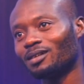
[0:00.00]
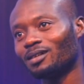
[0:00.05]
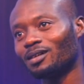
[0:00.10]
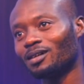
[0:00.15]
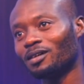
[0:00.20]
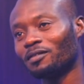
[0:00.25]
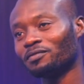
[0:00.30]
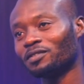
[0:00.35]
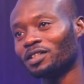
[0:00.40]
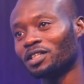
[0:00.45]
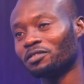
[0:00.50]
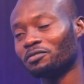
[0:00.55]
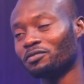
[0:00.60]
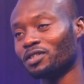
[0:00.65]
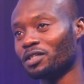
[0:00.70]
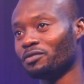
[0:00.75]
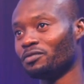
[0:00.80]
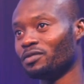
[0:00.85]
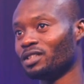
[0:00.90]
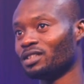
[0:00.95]
After
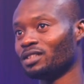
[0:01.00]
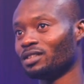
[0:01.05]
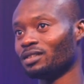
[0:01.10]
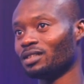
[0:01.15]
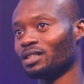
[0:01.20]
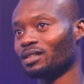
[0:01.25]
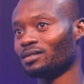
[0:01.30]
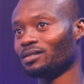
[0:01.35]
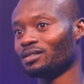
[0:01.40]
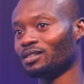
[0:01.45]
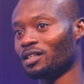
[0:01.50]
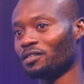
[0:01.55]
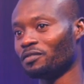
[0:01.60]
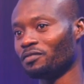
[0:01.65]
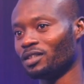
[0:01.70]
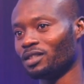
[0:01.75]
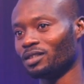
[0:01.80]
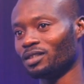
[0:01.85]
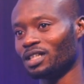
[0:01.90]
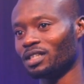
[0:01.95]
graduating and serving,